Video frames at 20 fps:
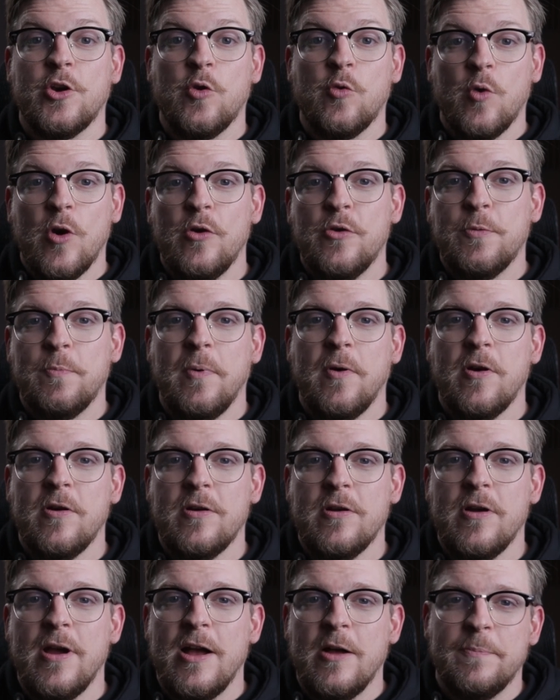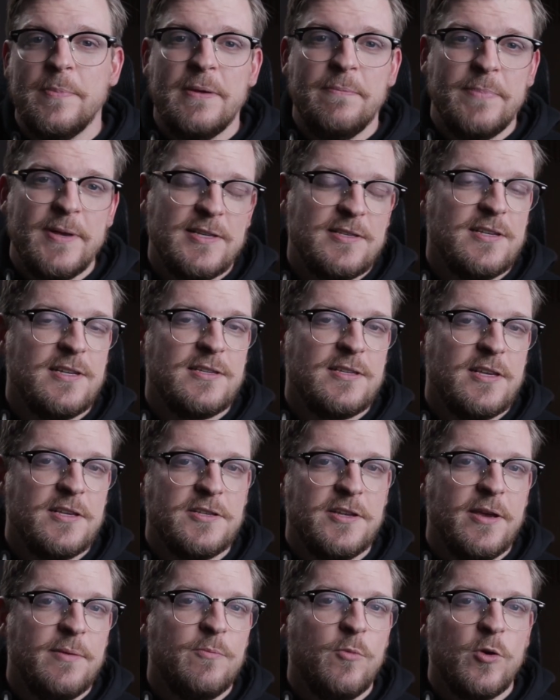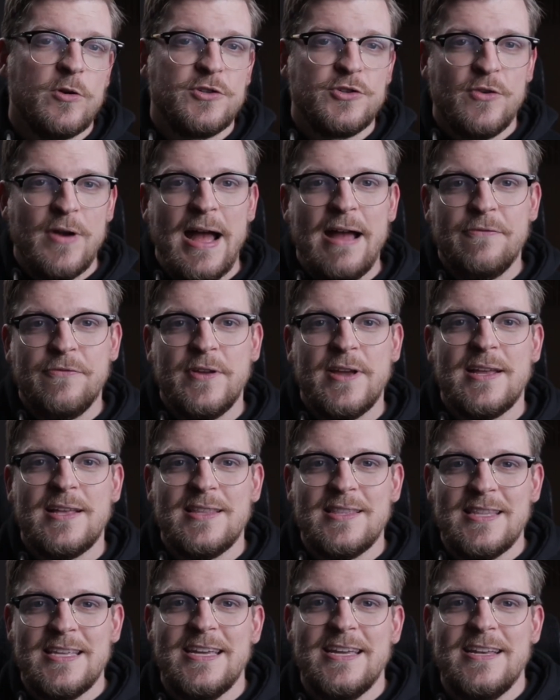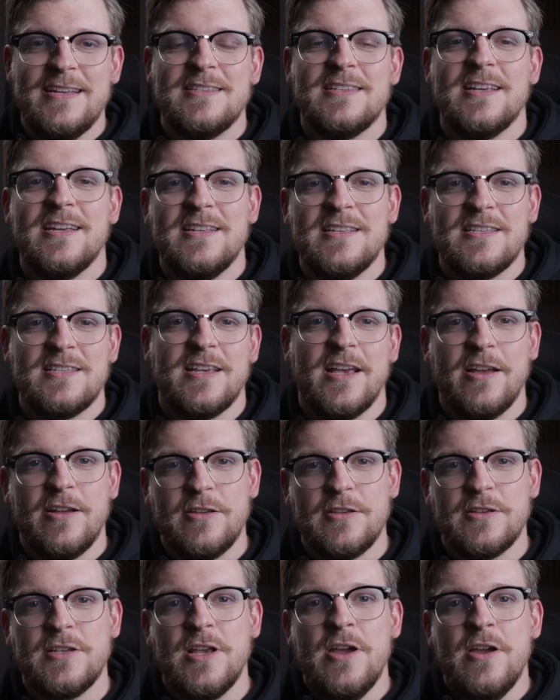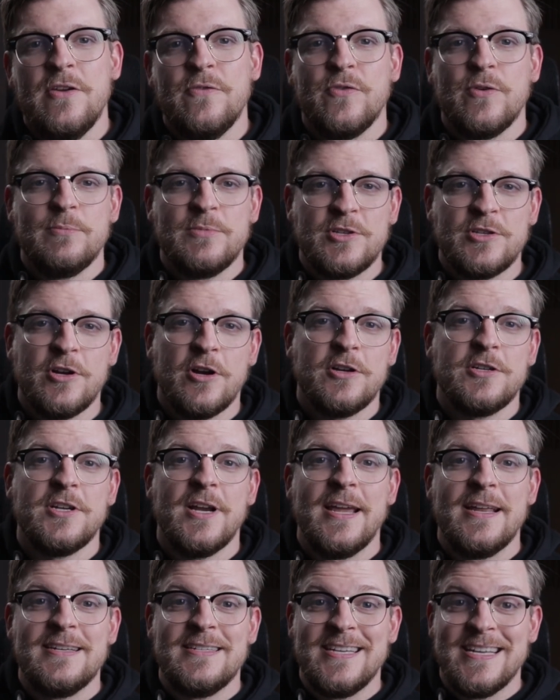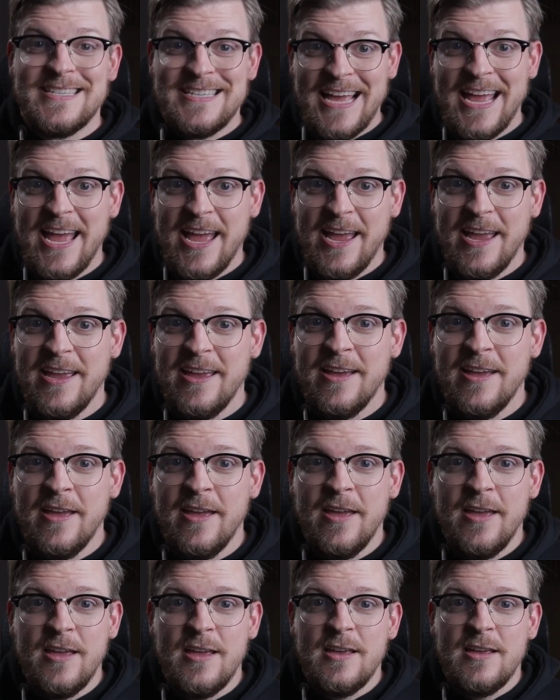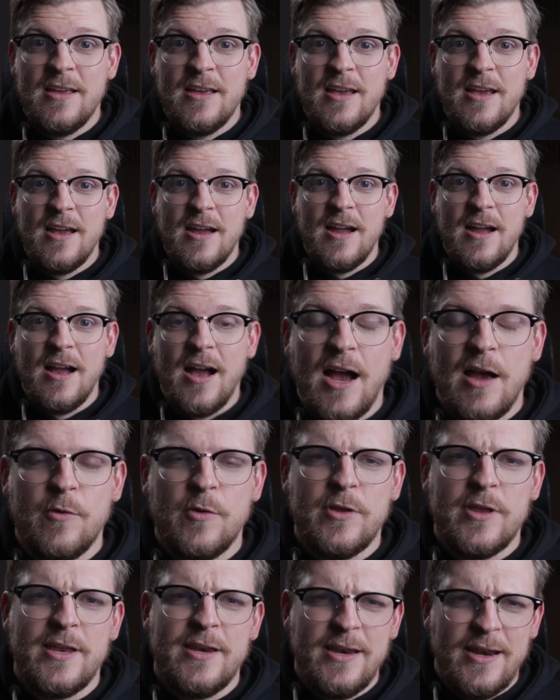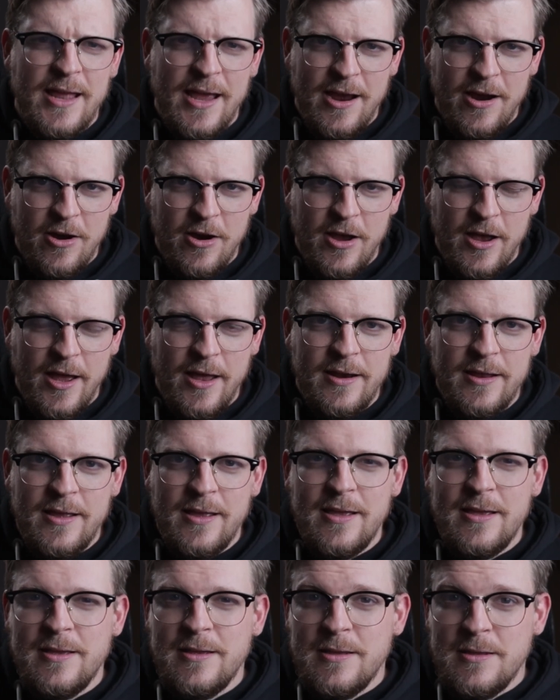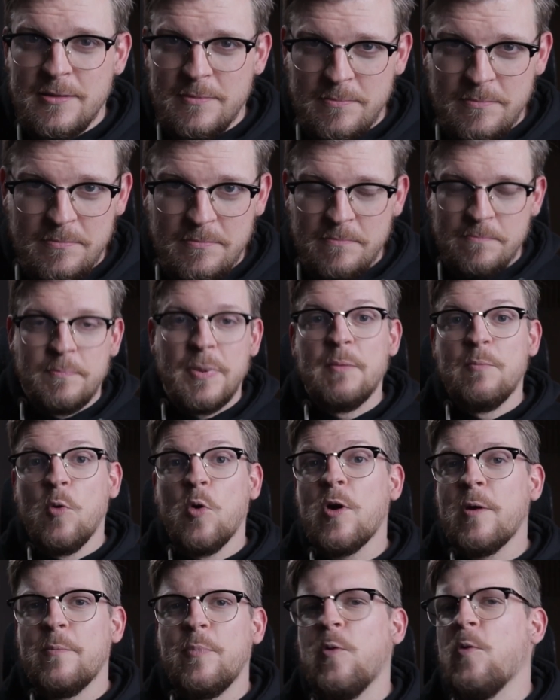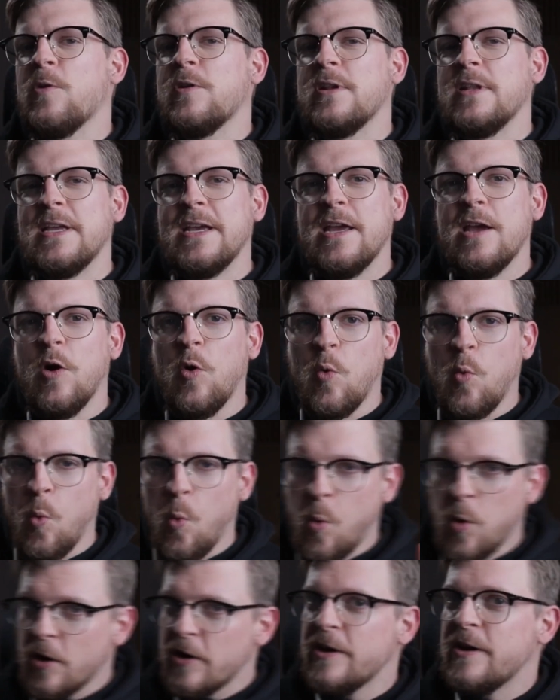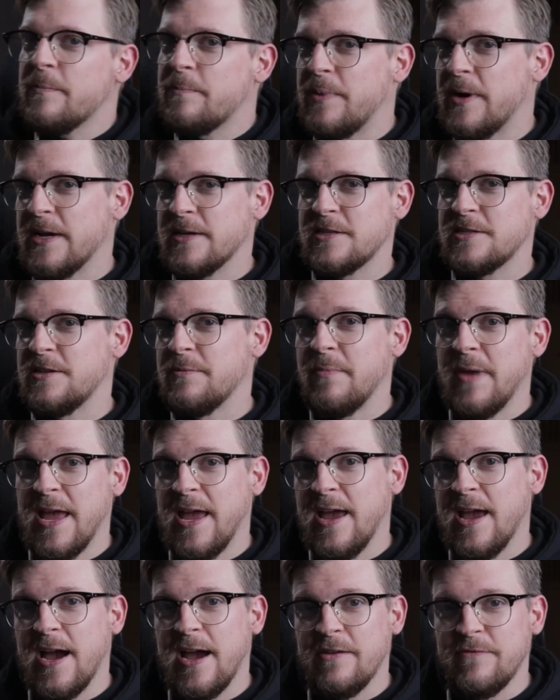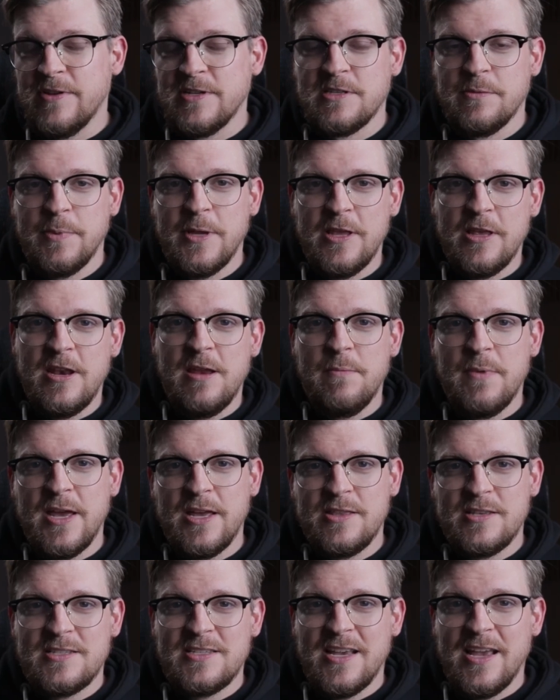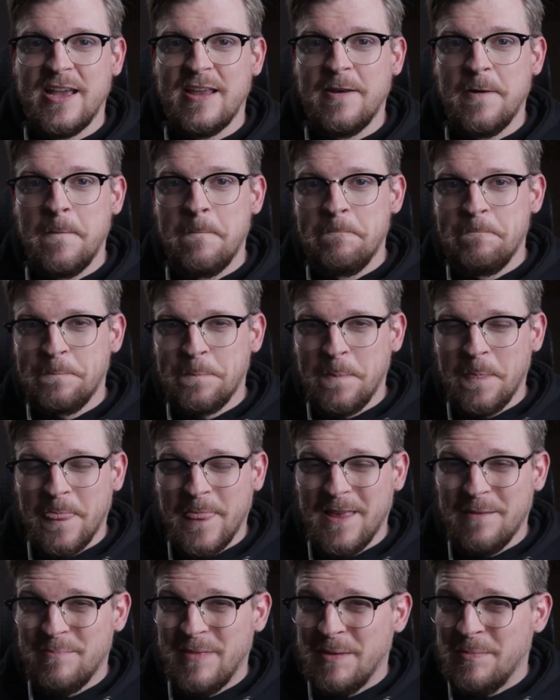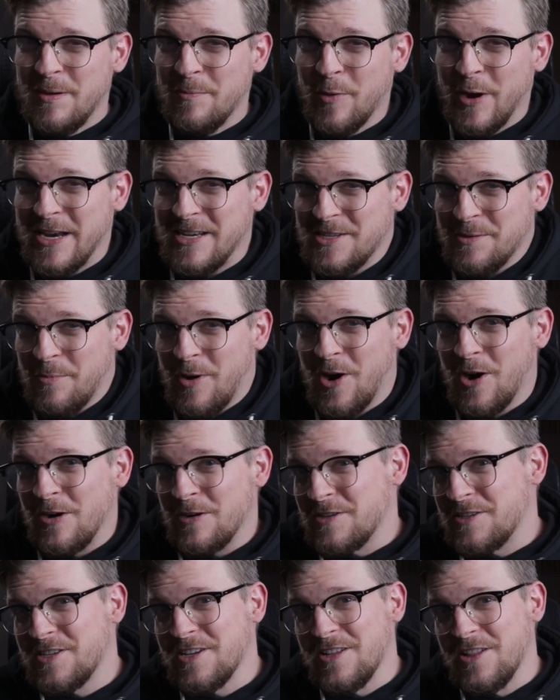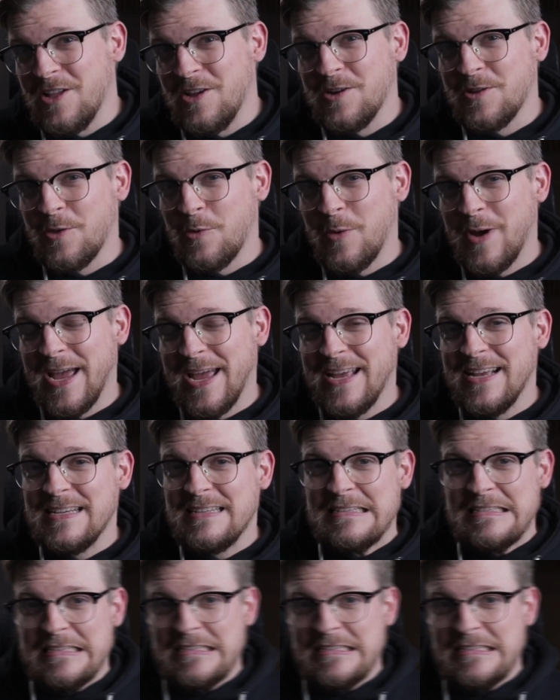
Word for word: a growth partner helping businesses get more traffic, leads, and sales from search. And today, I really need a haircut. But more importantly, we're going to bust some A I visibility myths and maybe break some hearts along the way.